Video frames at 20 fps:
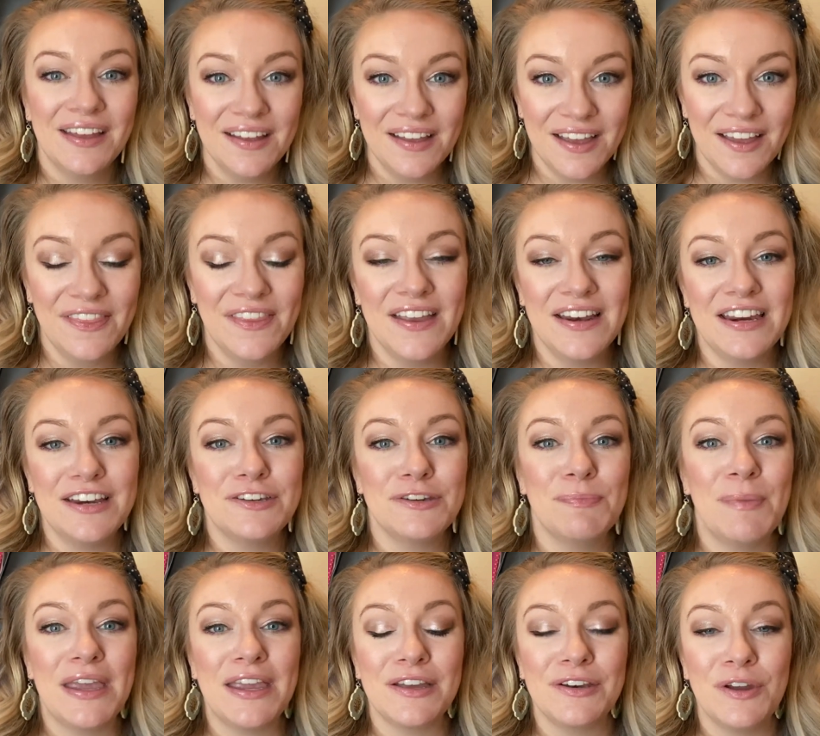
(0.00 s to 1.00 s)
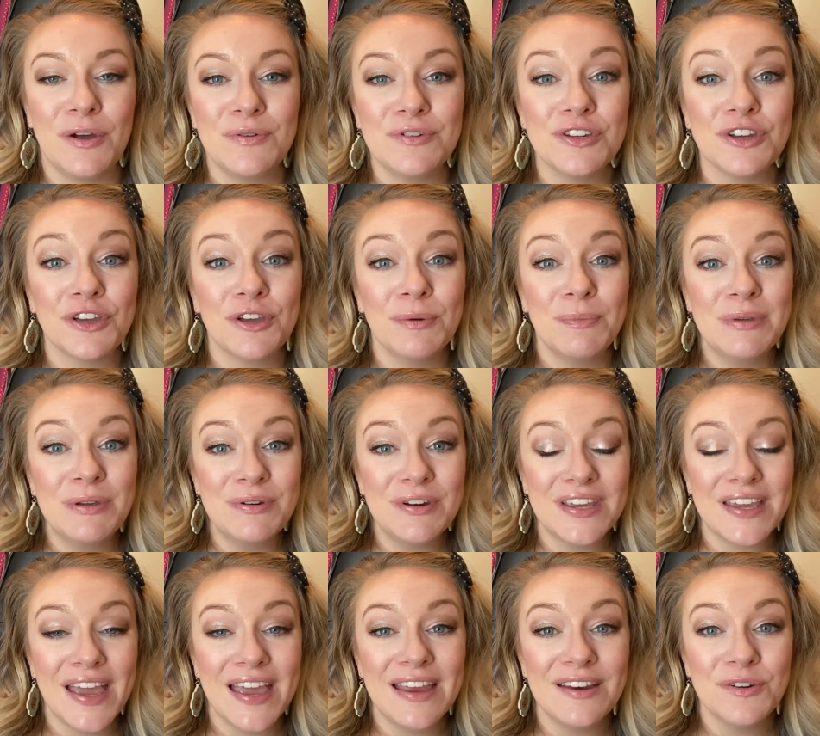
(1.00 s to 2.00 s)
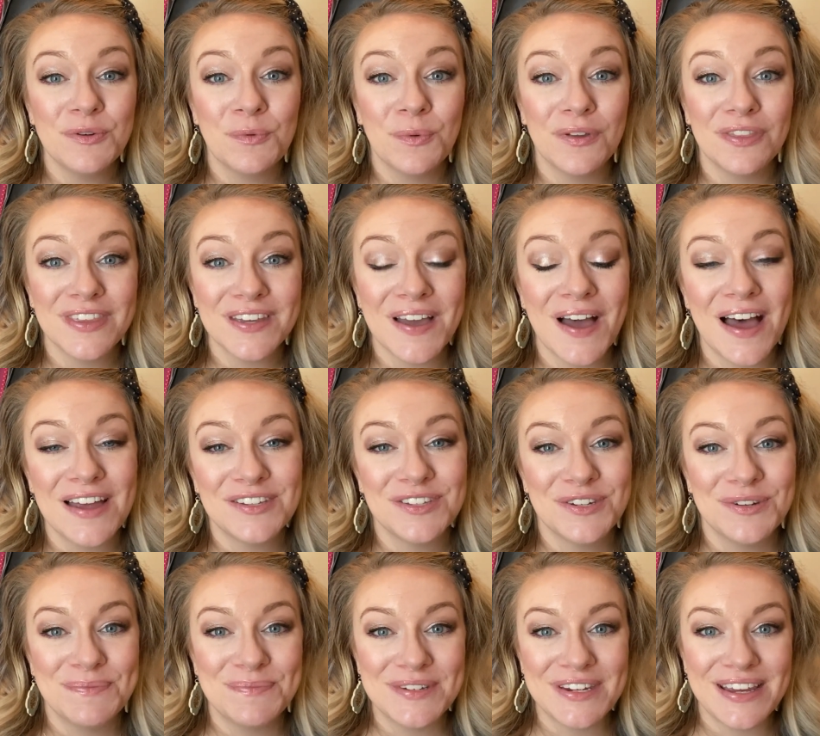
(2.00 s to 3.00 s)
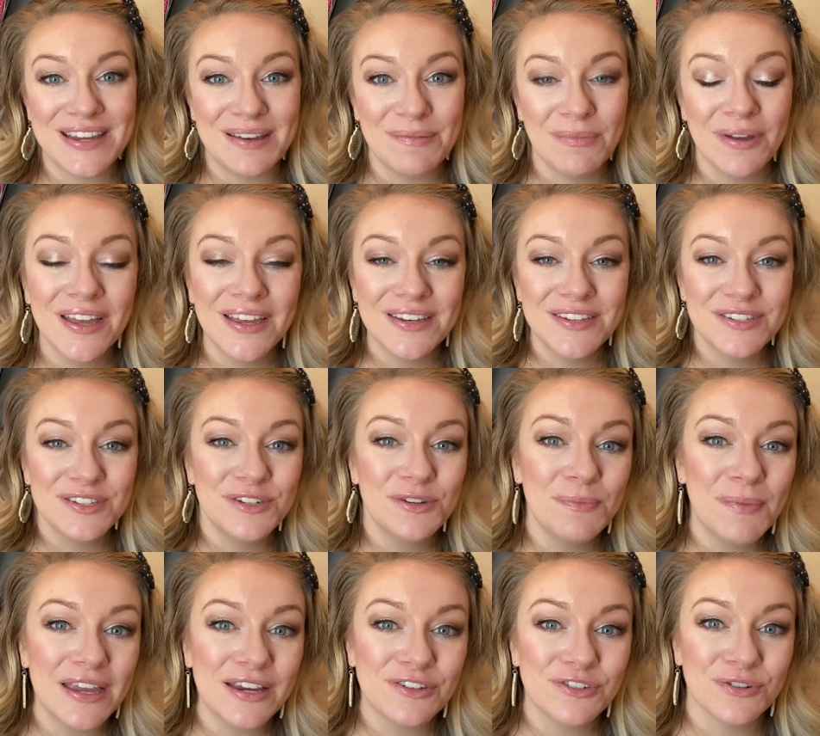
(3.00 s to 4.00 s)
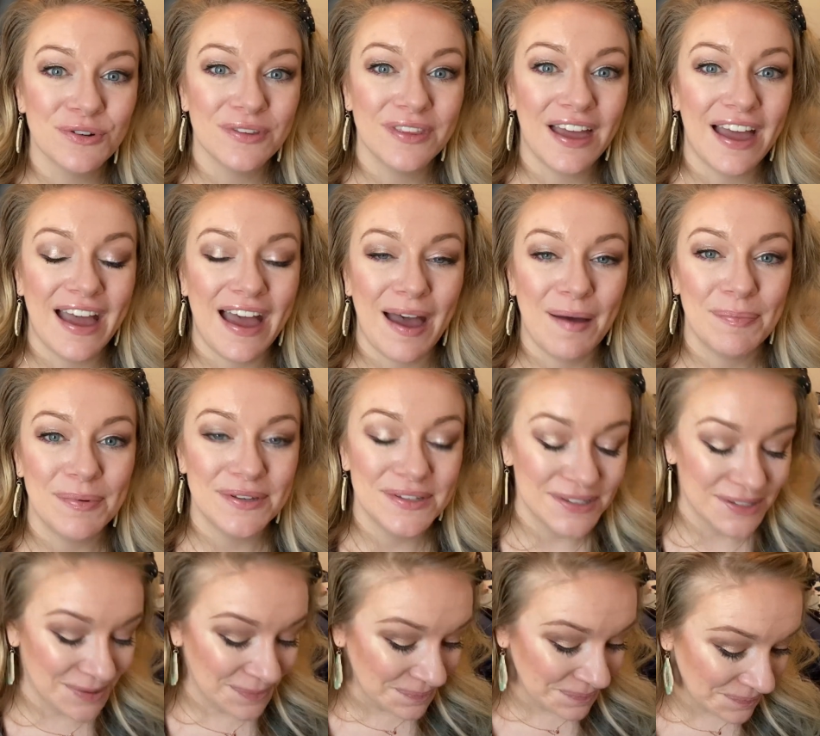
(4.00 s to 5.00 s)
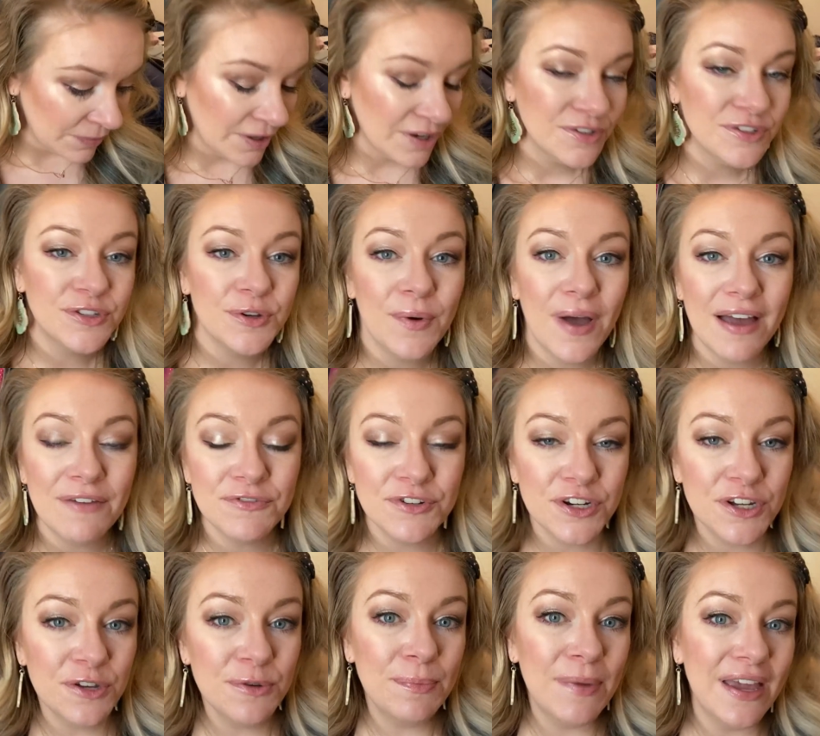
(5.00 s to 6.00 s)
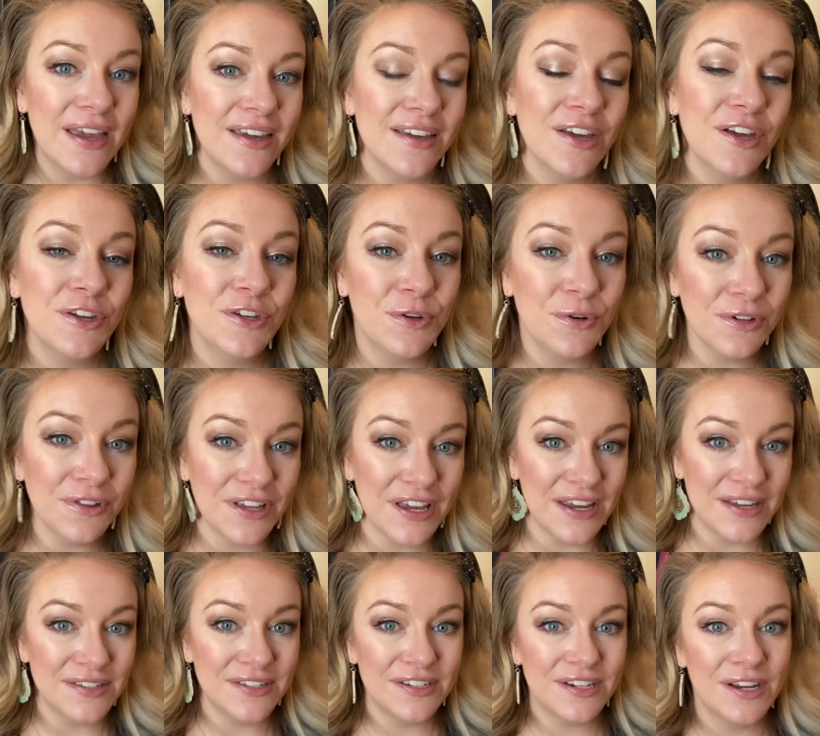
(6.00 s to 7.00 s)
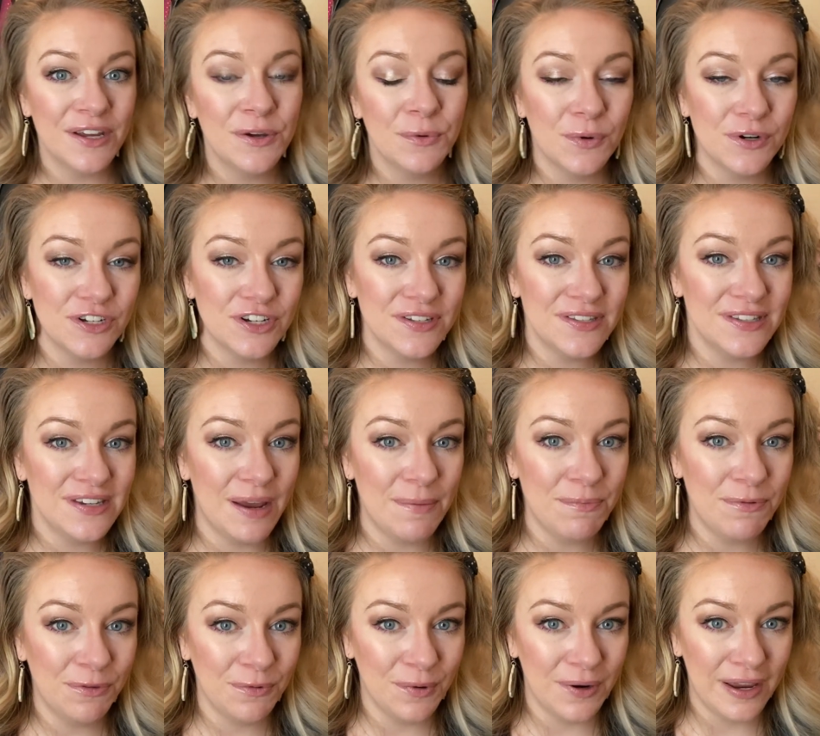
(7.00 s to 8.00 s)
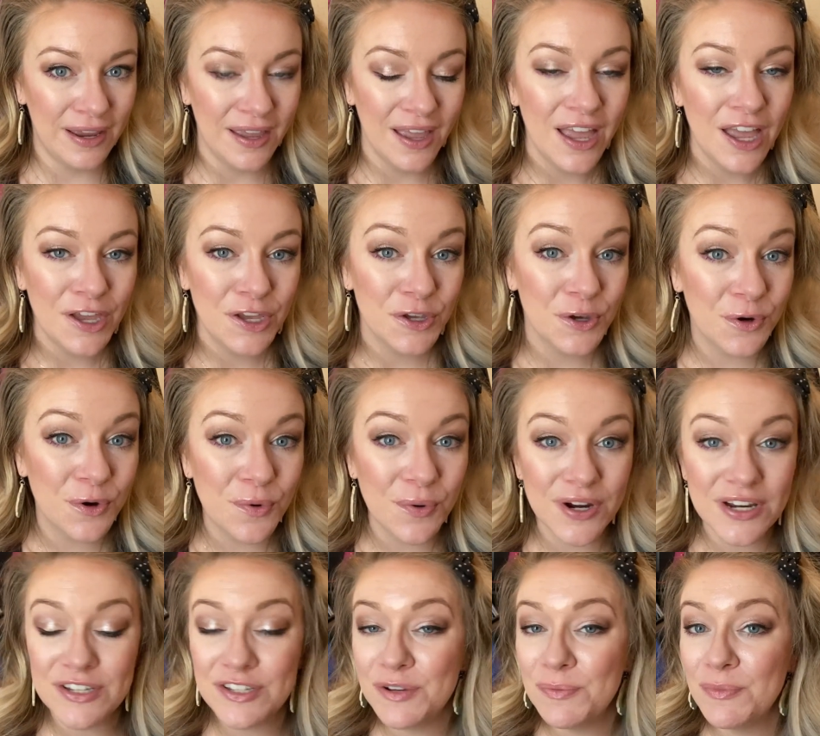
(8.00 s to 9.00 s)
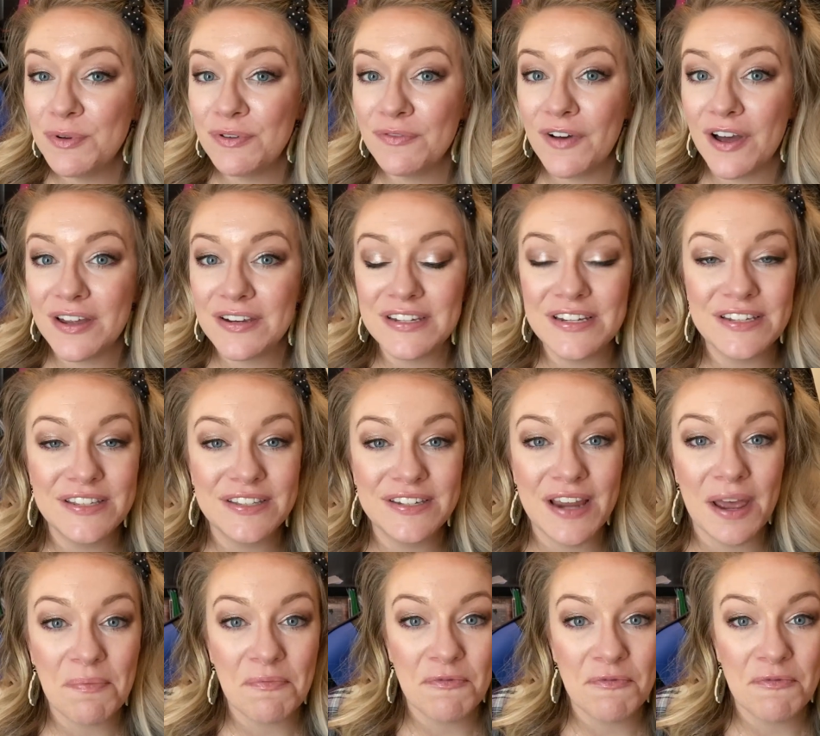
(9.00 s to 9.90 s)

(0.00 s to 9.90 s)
And they need to make a note to communicate with the costume team to make sure that happens. So after you make your list, which is step 3, you're going to move on to step